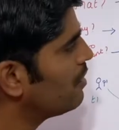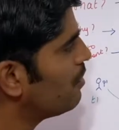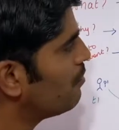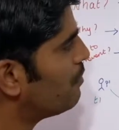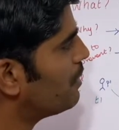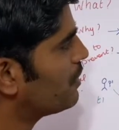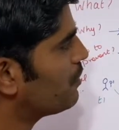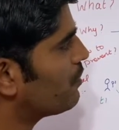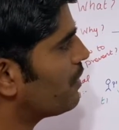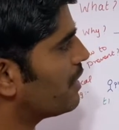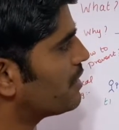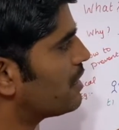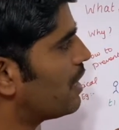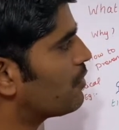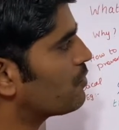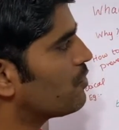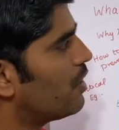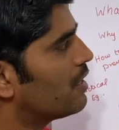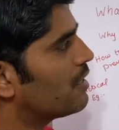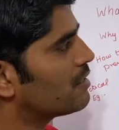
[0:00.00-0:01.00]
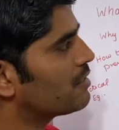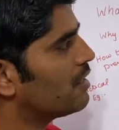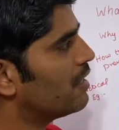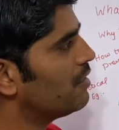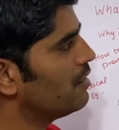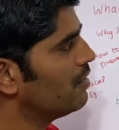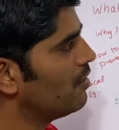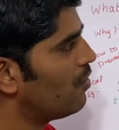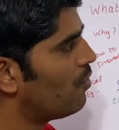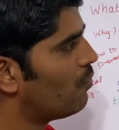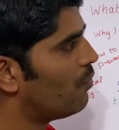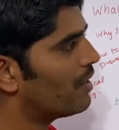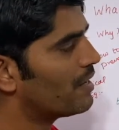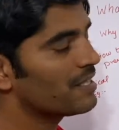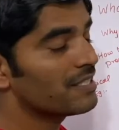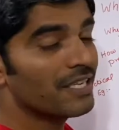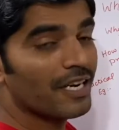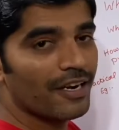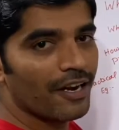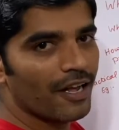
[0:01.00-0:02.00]
But you guys have to understand what
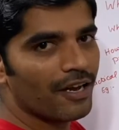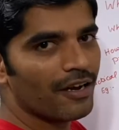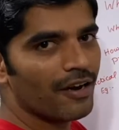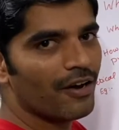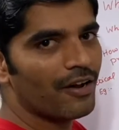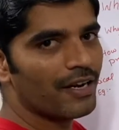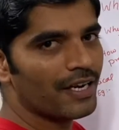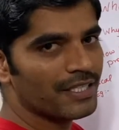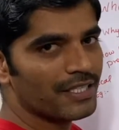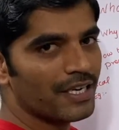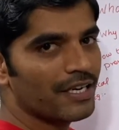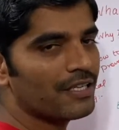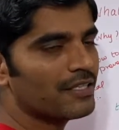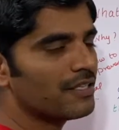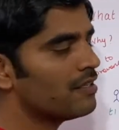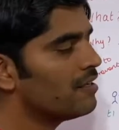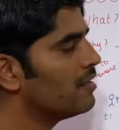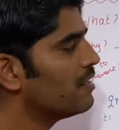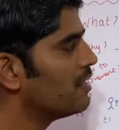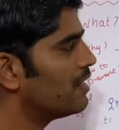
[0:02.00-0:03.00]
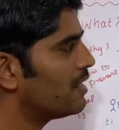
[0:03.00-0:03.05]
is deadlock or race condition.